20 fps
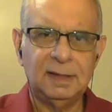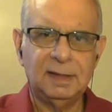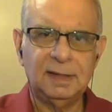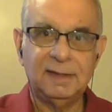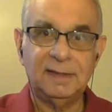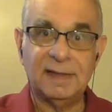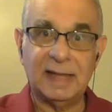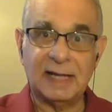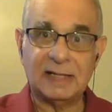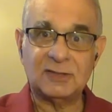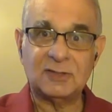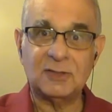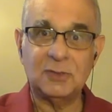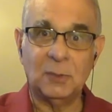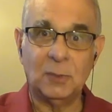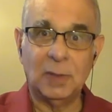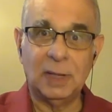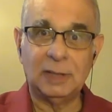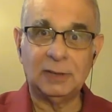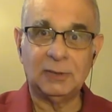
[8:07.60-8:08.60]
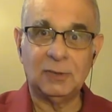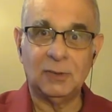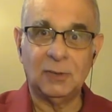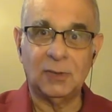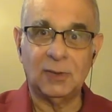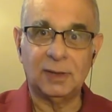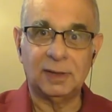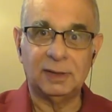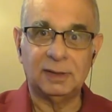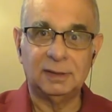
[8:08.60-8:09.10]
That's the 1
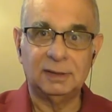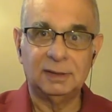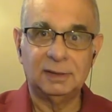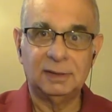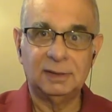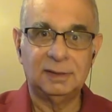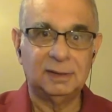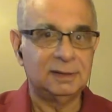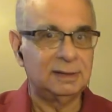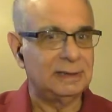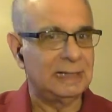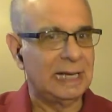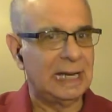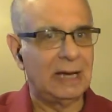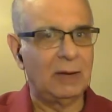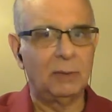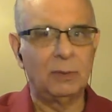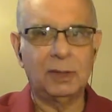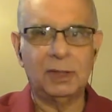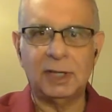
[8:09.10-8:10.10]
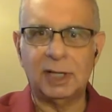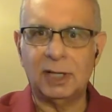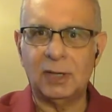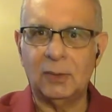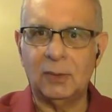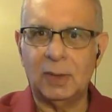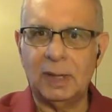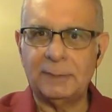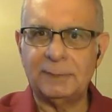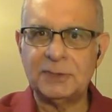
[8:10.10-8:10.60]
chord. Now we're going to
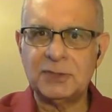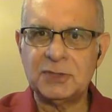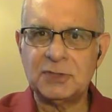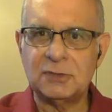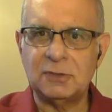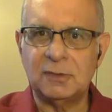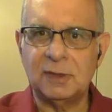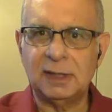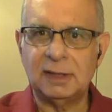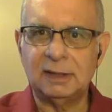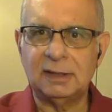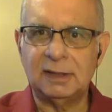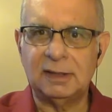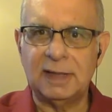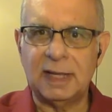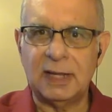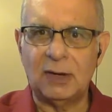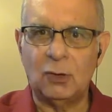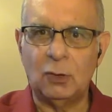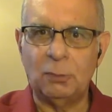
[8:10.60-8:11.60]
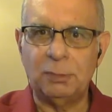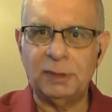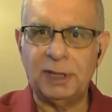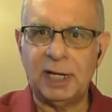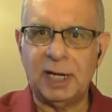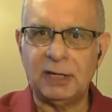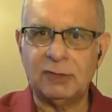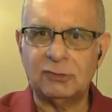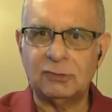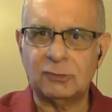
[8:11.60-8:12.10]
go up a string to that open
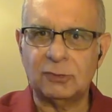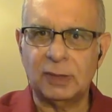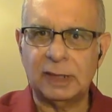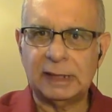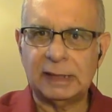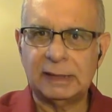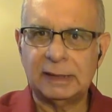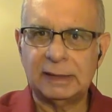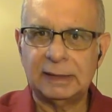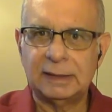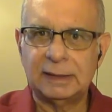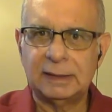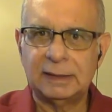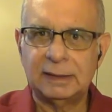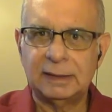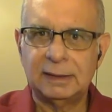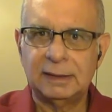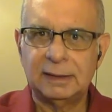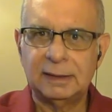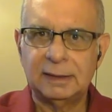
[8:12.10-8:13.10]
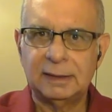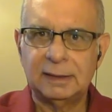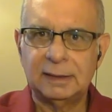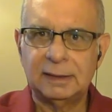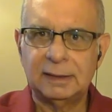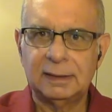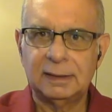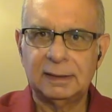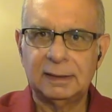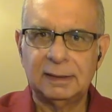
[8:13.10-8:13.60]
A string.
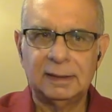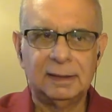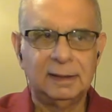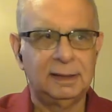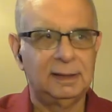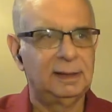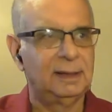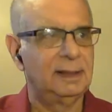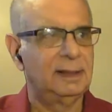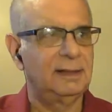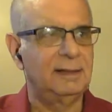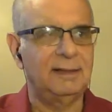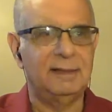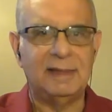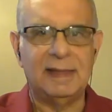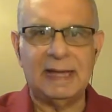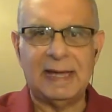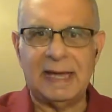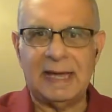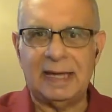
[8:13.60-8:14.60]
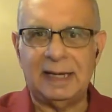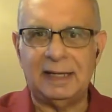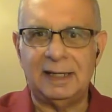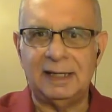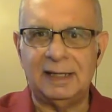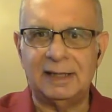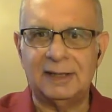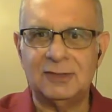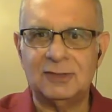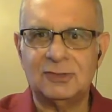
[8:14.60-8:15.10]
That
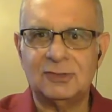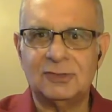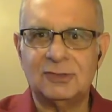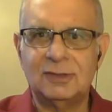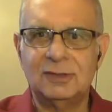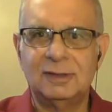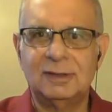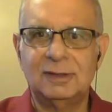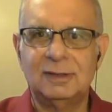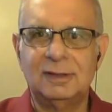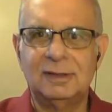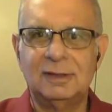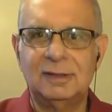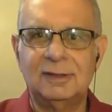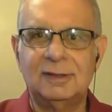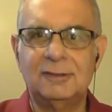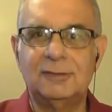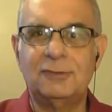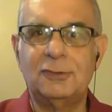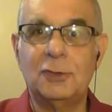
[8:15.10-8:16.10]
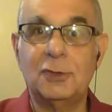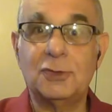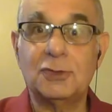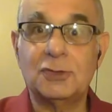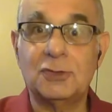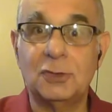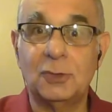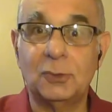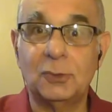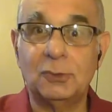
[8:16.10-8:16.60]
is the
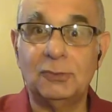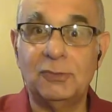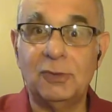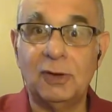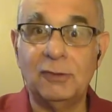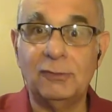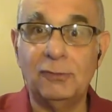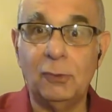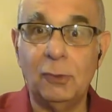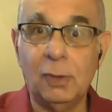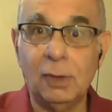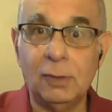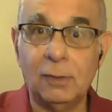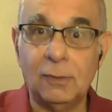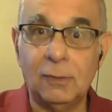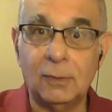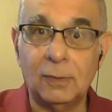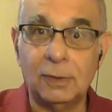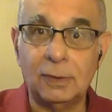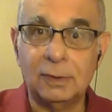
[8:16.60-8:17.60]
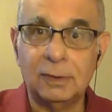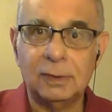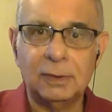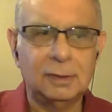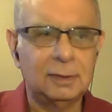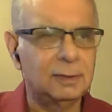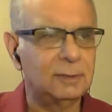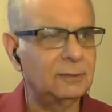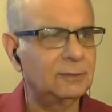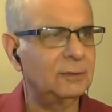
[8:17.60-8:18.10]
first note of our 4 chord.
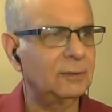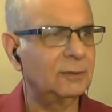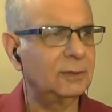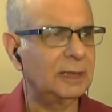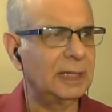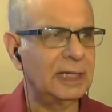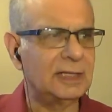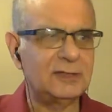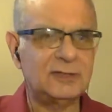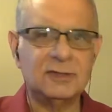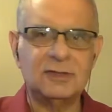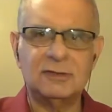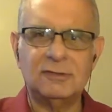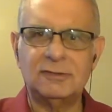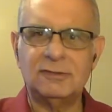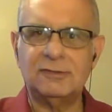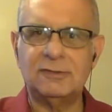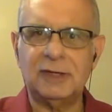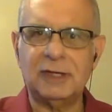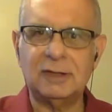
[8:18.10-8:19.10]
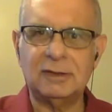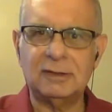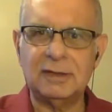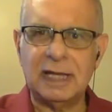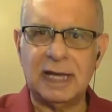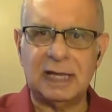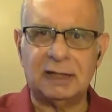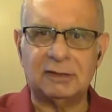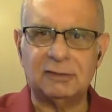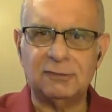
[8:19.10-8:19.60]
So let's finger
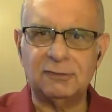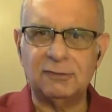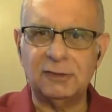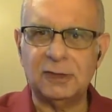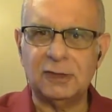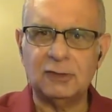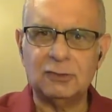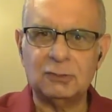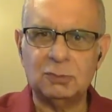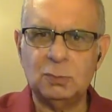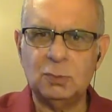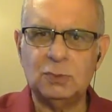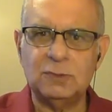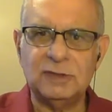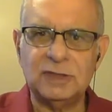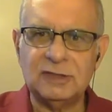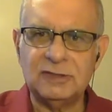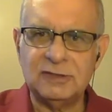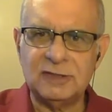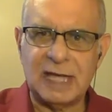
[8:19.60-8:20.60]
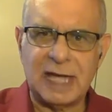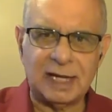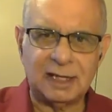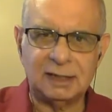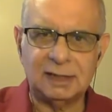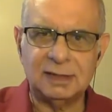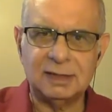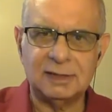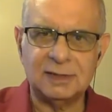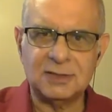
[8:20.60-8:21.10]
that. The fingers move
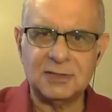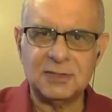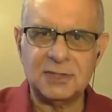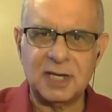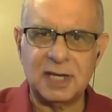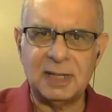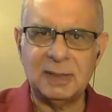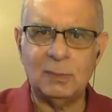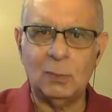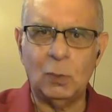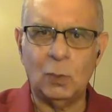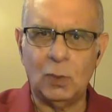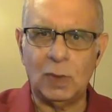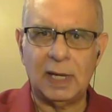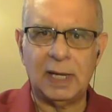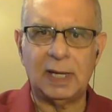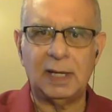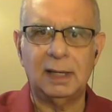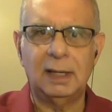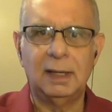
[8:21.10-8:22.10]
exactly the same way.